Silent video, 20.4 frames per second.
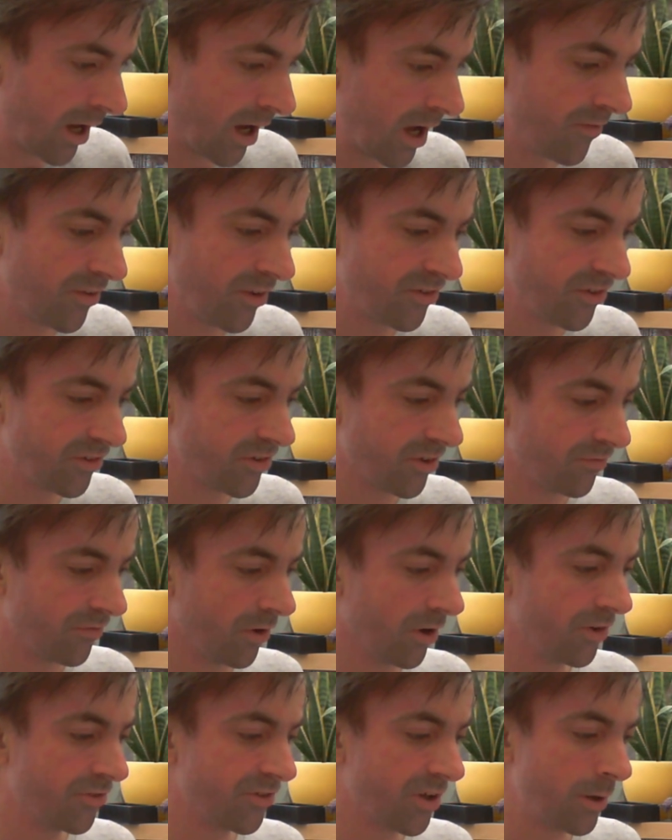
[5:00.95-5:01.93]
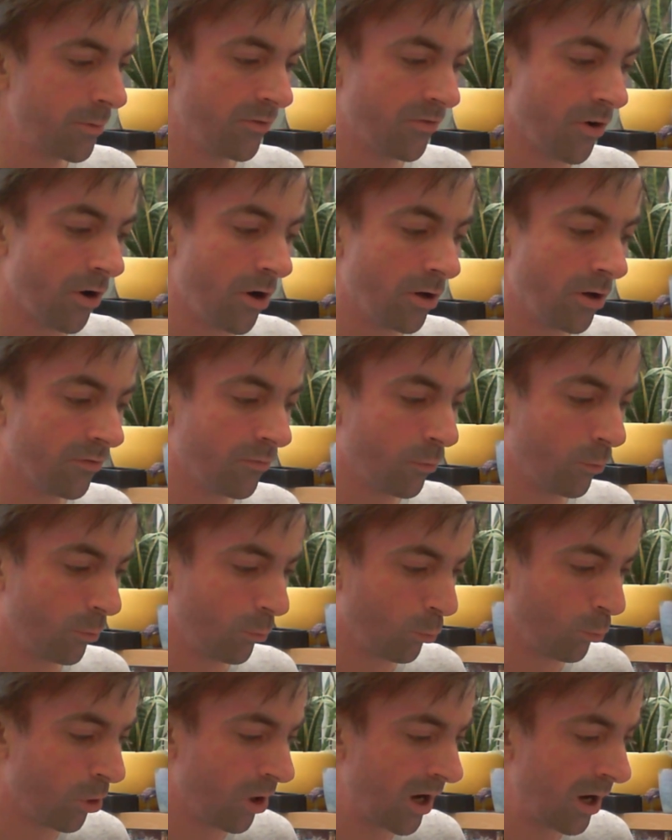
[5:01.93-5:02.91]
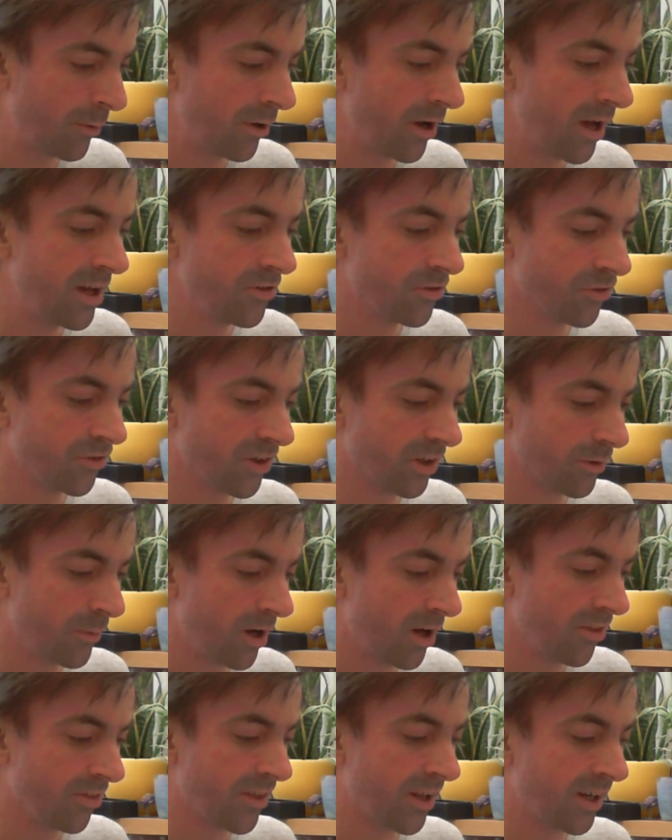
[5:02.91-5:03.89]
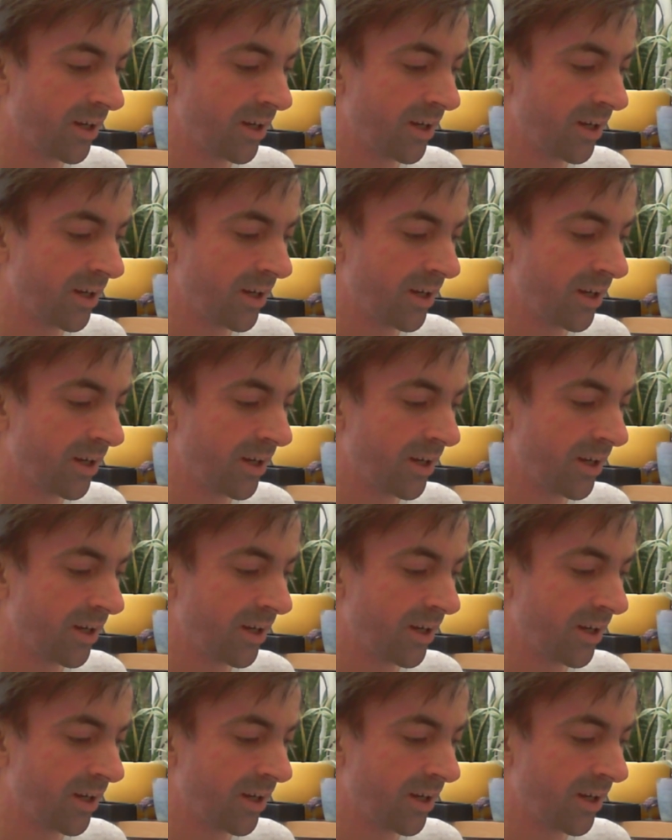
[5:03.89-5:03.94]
If this is the first time you've heard of Warhammer Age of Sigmar, then